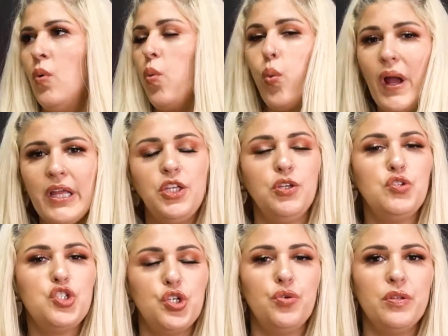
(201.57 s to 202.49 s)
When you
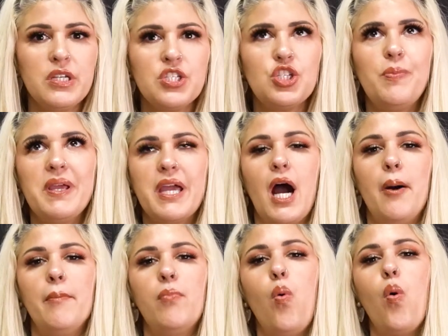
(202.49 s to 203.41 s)
do this, you
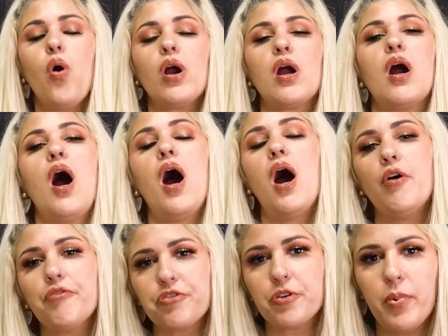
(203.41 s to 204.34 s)
become more
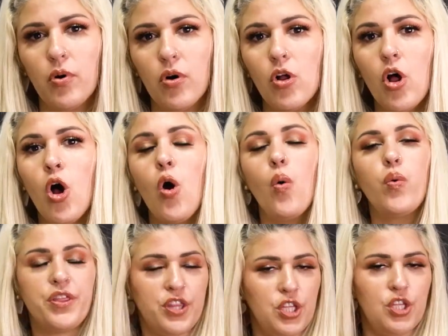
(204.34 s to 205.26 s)
comfortable
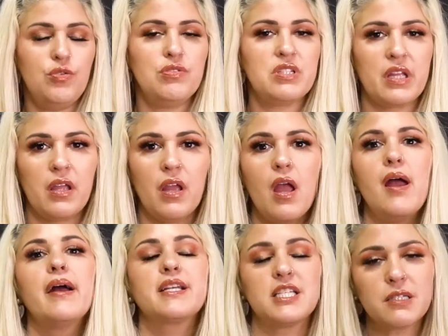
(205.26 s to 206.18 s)
with using
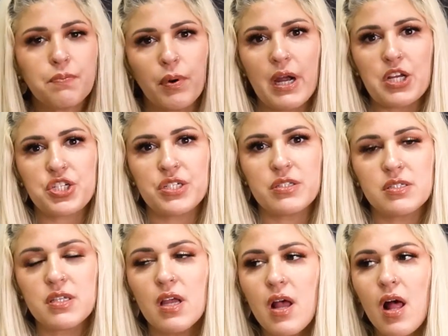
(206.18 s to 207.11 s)

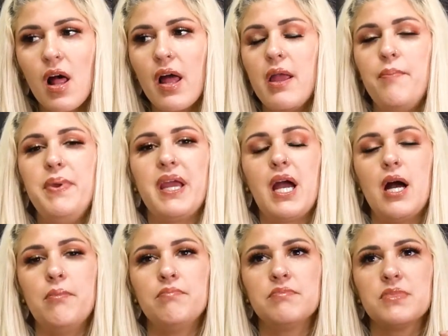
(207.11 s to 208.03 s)
expressions. It
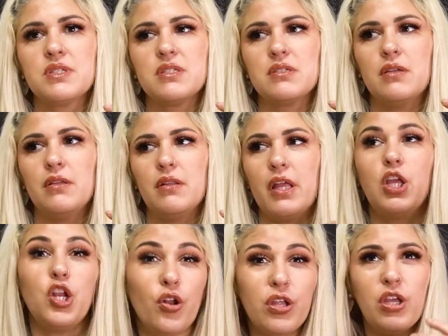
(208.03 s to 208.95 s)
becomes
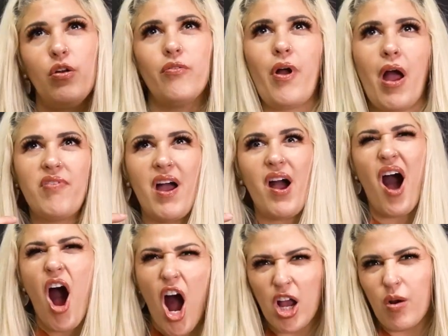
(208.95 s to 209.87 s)
you don't you don't have that
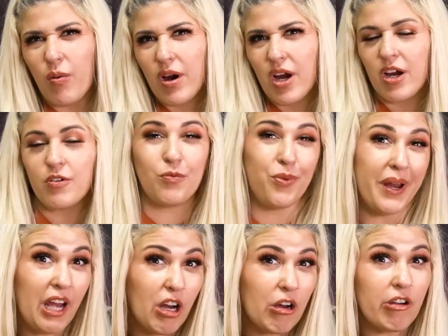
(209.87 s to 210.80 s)
awkward
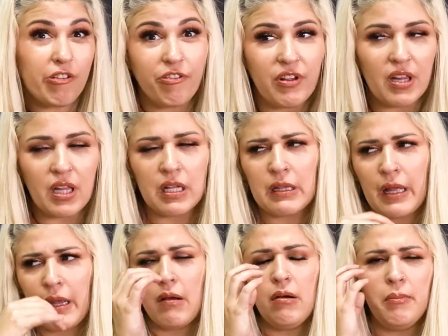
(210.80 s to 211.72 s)
weird feeling
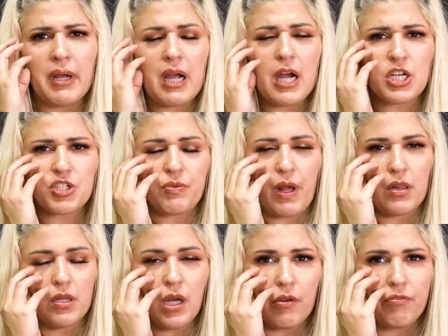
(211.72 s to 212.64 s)
like oh my gosh do i
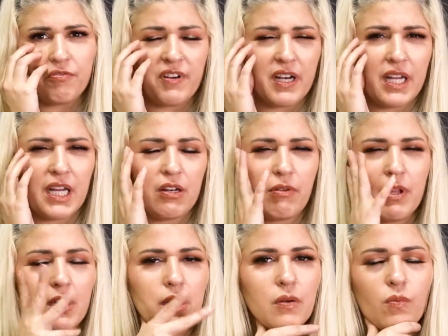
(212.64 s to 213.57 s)
look funny do i
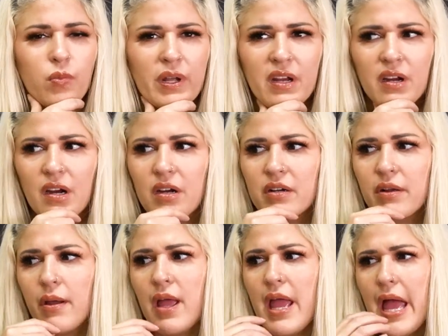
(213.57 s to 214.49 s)
look weird or,
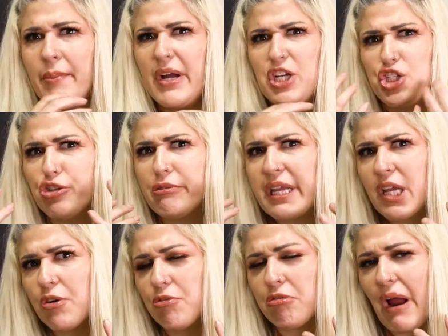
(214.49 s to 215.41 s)
am i doing
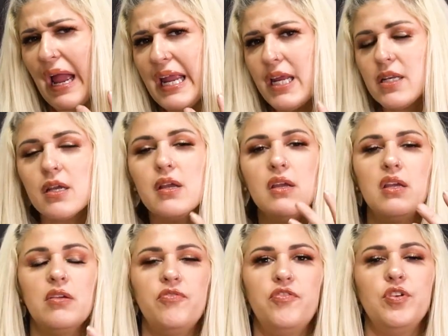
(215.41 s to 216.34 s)
it right
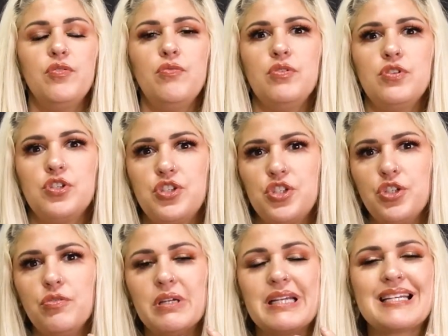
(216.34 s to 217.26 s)
if you
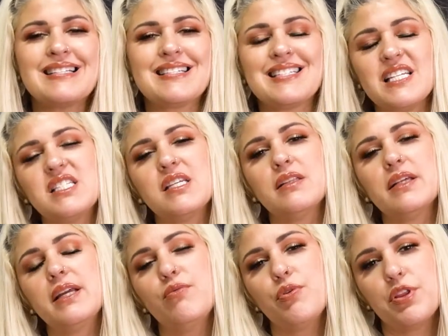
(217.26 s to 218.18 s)
do it
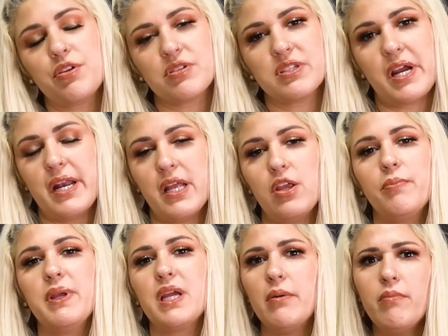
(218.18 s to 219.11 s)
consistently with your signing, you'll
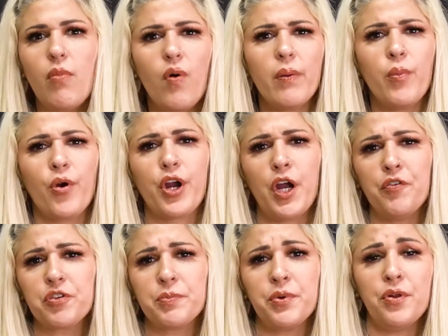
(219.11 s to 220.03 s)
become more and more
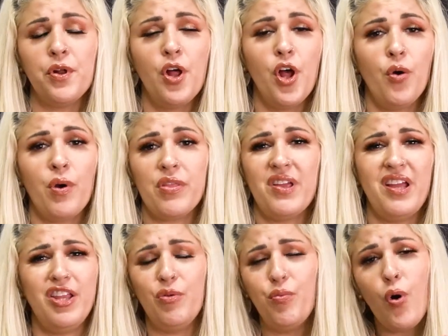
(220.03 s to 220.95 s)
comfortable with it
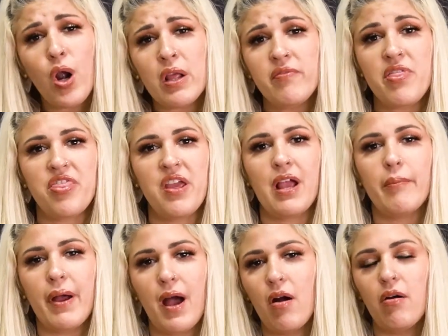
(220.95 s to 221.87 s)
and you won't even think
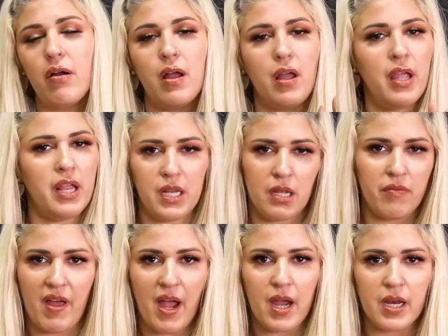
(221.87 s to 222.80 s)
about any of
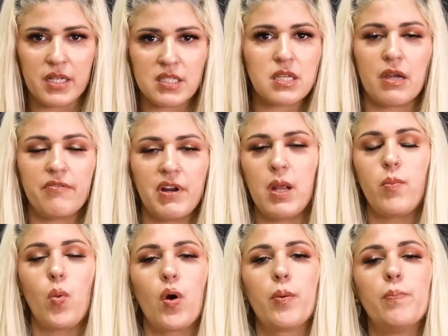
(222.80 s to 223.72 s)
that kind of stuff
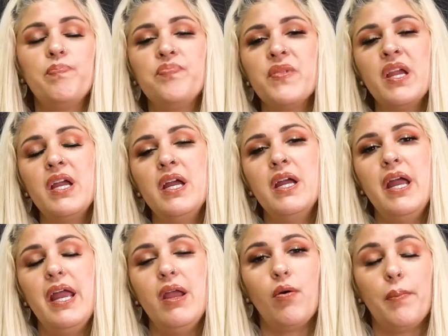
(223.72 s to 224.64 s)
anymore.
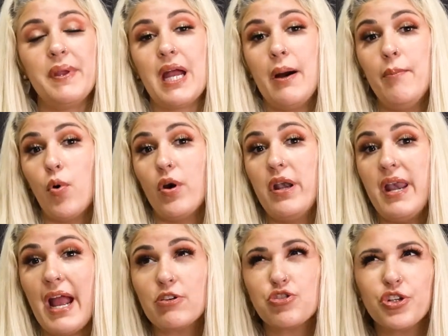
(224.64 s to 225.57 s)
It will become more
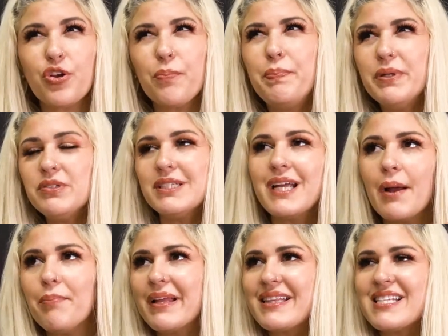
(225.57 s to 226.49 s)
natural. You're building up
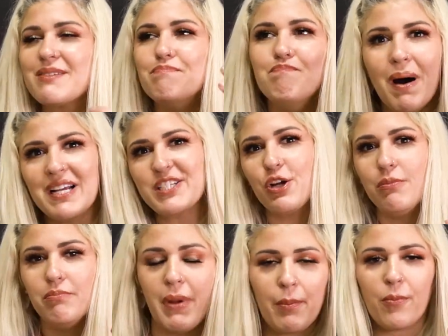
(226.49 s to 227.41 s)
like this muscle
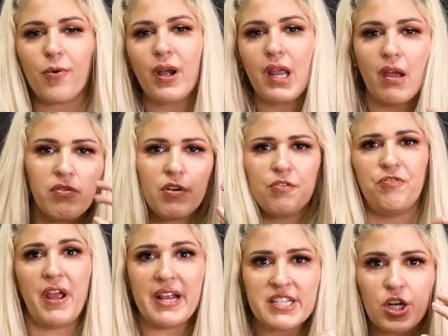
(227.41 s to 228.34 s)
memory of your
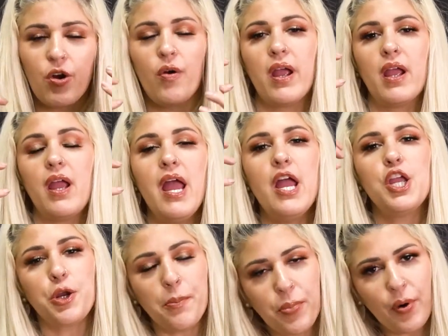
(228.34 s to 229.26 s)
face going,
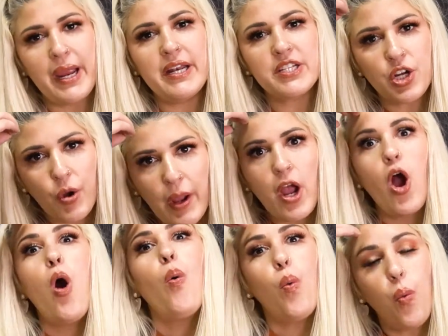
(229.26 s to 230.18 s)
your brain is going,
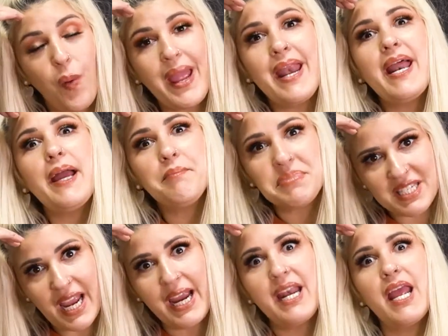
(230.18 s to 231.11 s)
when I'm
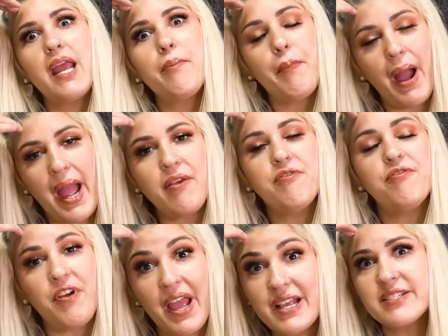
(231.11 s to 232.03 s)
signing, my
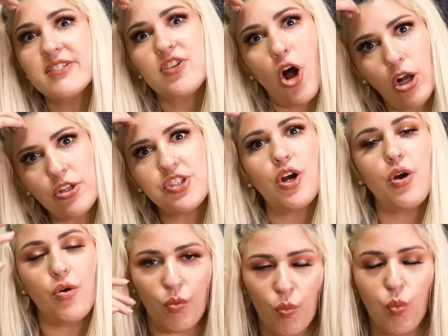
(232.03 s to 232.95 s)
face is
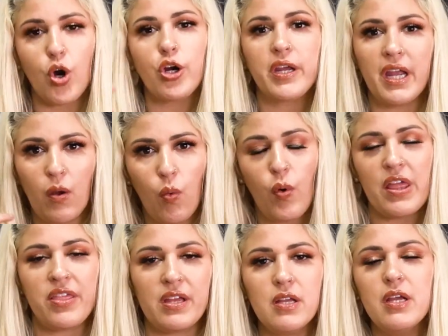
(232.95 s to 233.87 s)
also working
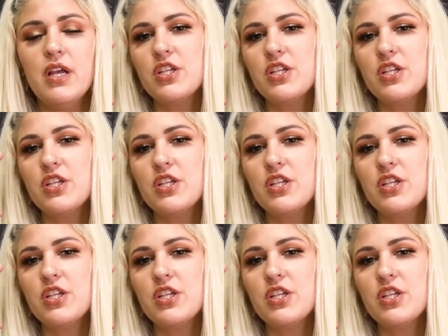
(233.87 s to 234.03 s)
with it.